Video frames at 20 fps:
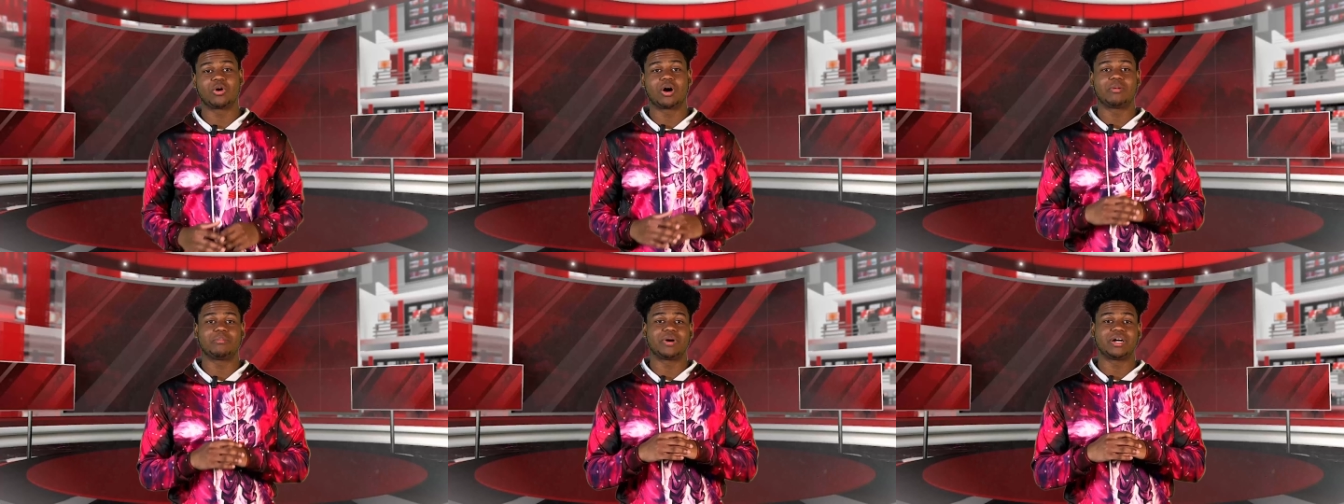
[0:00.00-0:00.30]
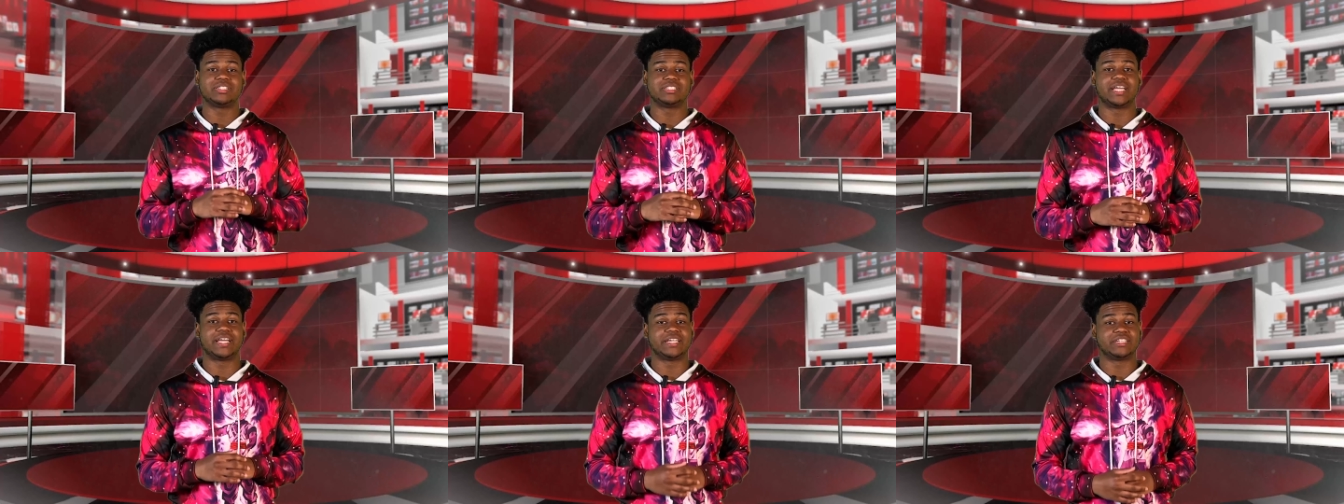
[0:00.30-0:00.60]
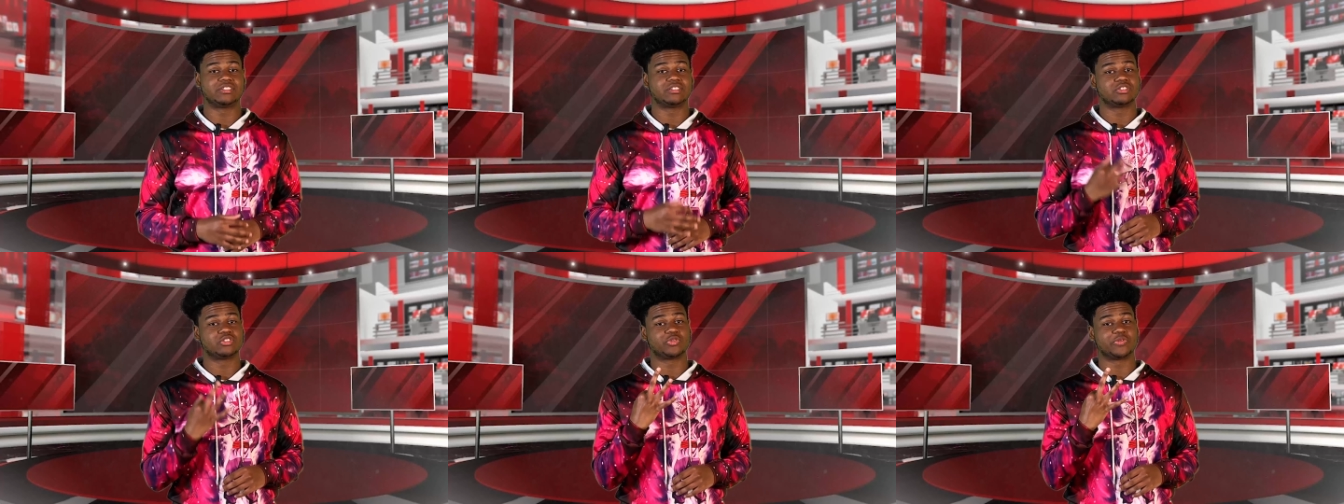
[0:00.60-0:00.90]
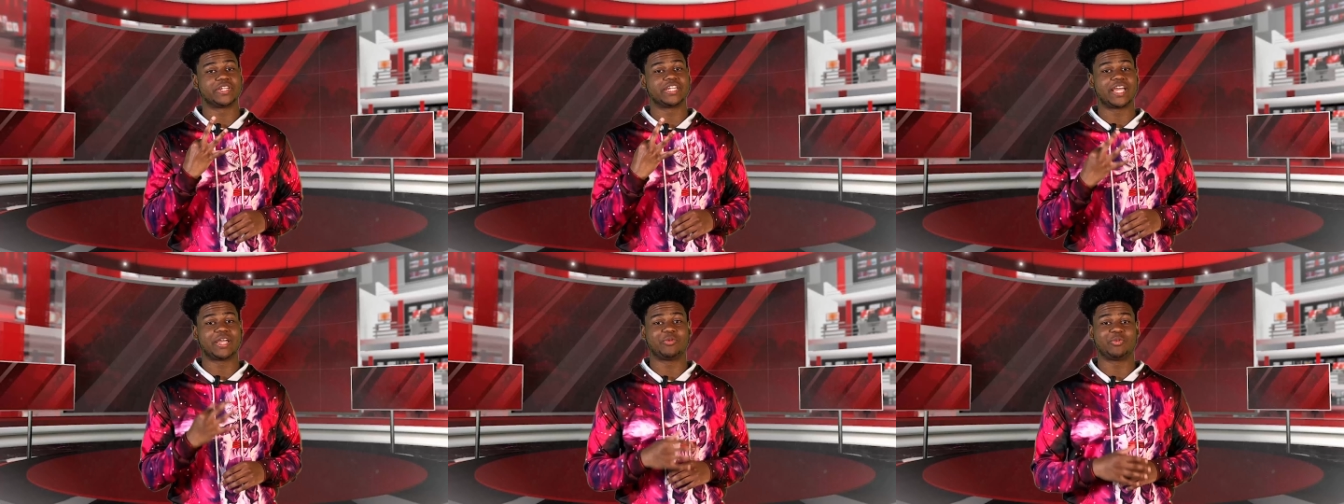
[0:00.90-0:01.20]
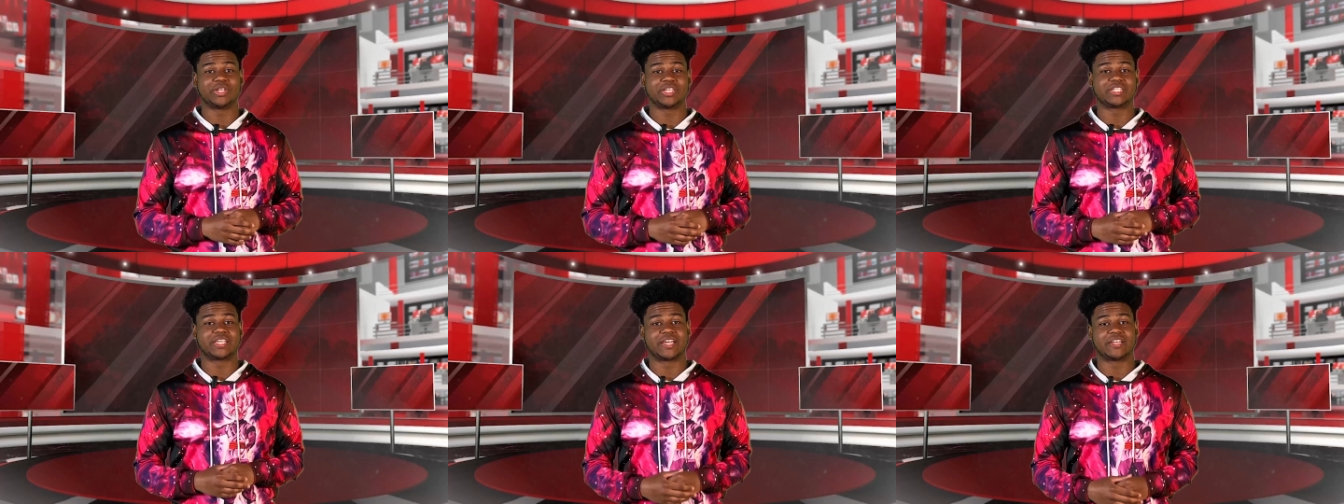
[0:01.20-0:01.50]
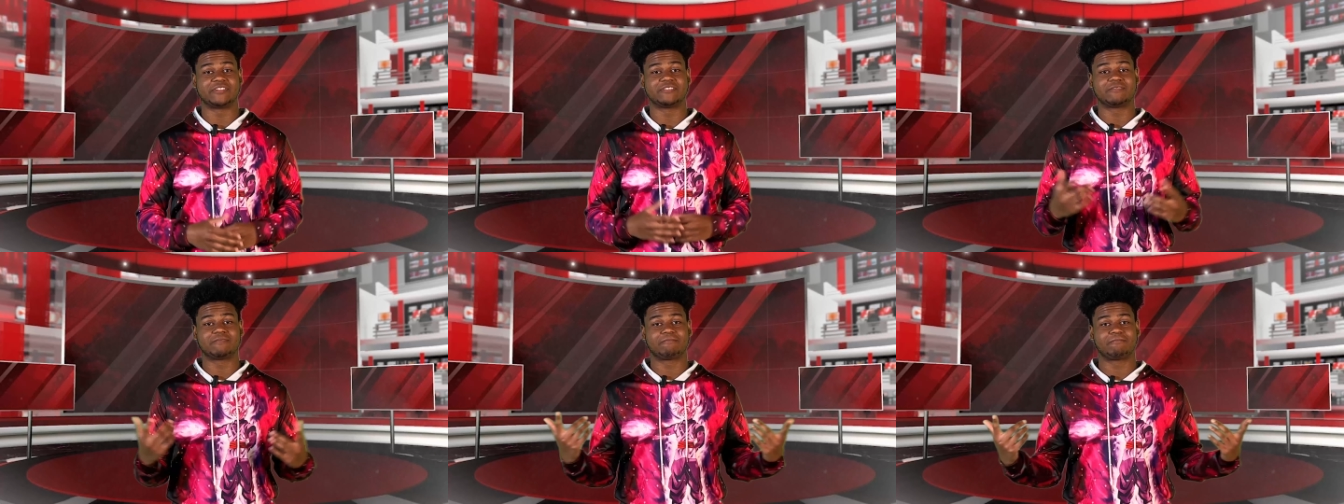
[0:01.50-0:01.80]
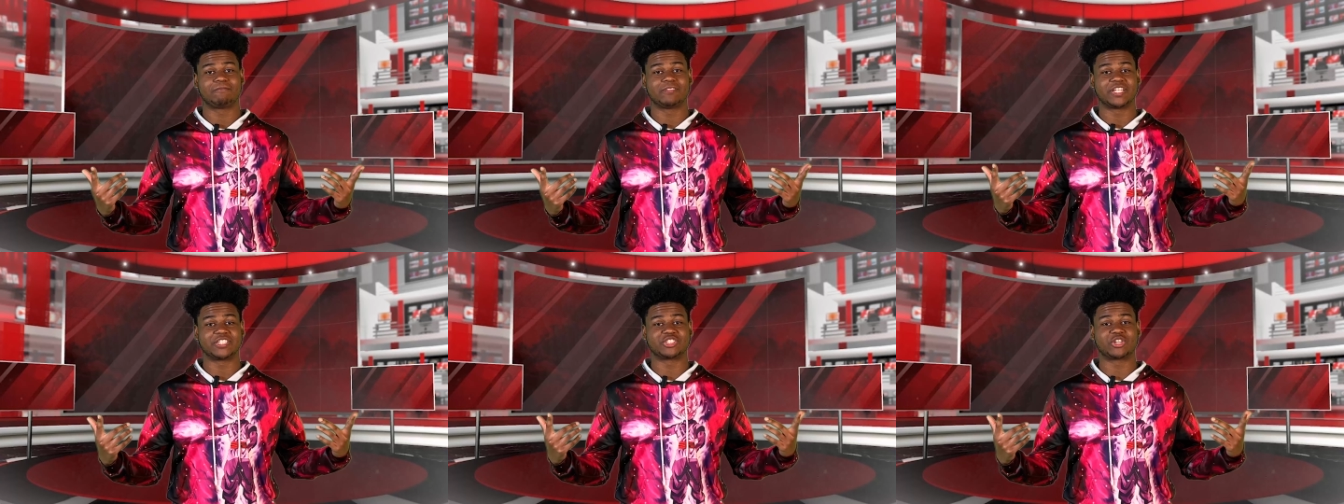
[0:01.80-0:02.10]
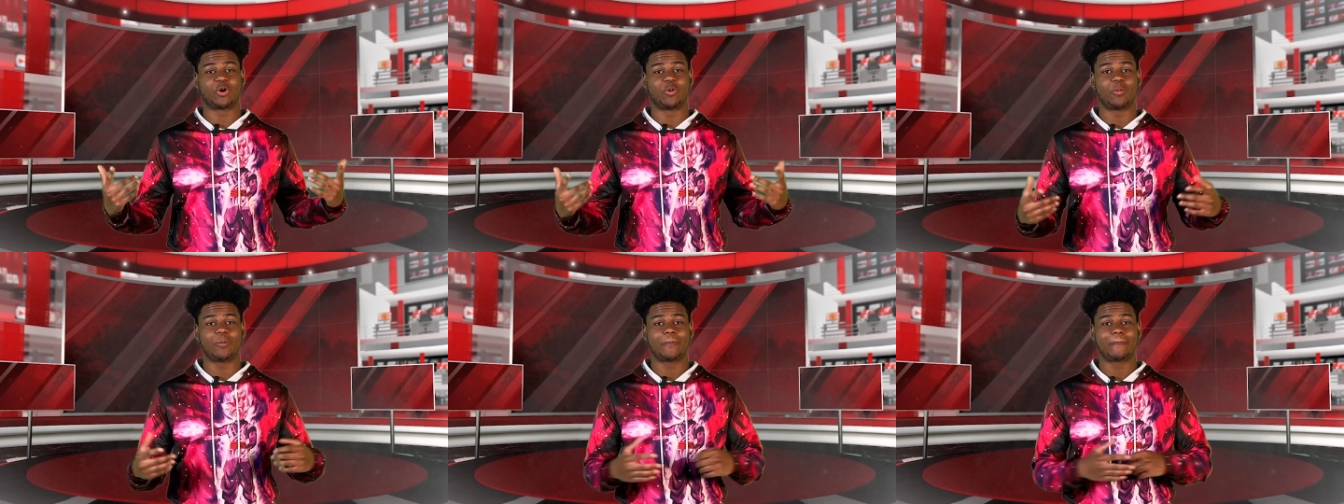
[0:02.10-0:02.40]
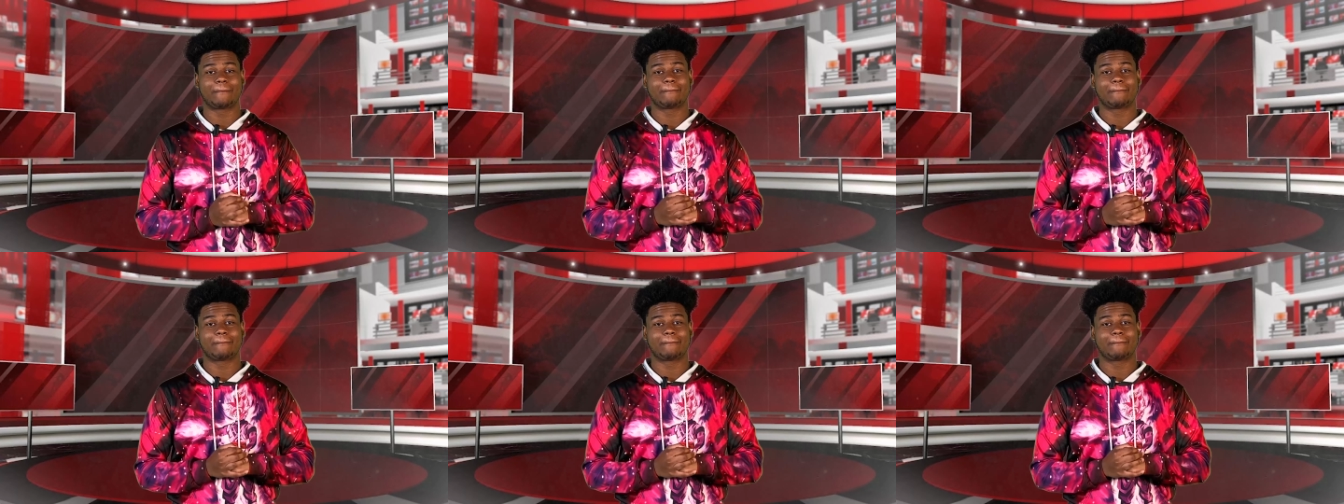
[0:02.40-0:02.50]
on Monday. Three day weekend. Let's go.